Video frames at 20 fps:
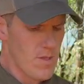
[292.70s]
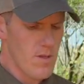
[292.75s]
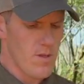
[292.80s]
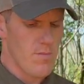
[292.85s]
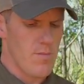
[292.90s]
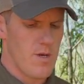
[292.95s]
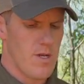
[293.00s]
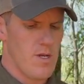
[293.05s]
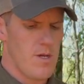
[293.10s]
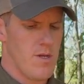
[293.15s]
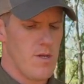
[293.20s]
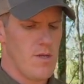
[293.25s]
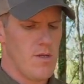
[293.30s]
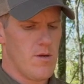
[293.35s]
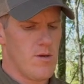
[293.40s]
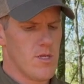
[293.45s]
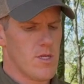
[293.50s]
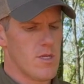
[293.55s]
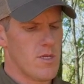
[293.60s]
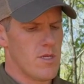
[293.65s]
But you
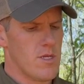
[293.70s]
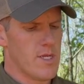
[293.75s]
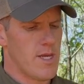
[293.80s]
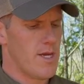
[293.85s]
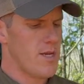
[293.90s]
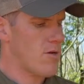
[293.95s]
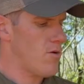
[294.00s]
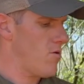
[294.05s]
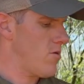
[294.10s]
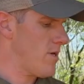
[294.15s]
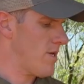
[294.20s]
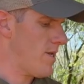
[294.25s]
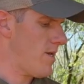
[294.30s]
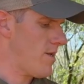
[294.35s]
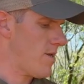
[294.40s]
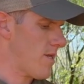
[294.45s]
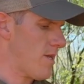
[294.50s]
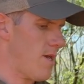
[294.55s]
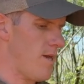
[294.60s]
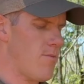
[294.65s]
know, it's kind of cool. You got
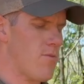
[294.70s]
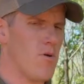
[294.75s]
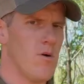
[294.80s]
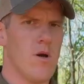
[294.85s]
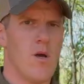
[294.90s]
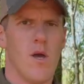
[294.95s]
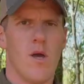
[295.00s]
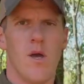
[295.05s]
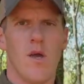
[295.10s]
a cable.